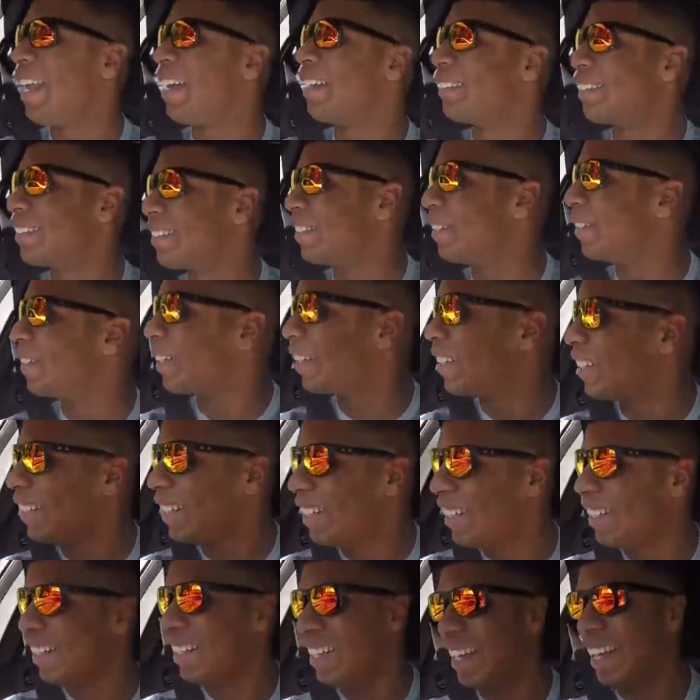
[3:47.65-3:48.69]
out so good.
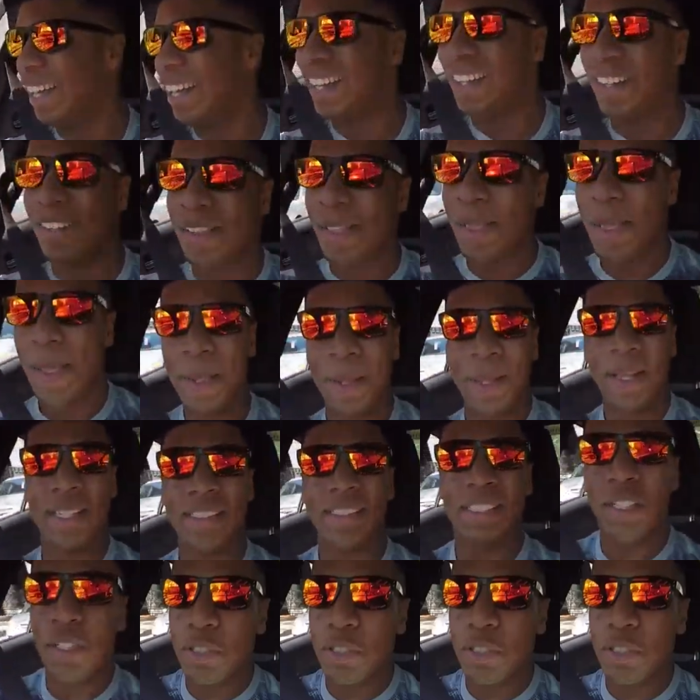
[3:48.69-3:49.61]
Because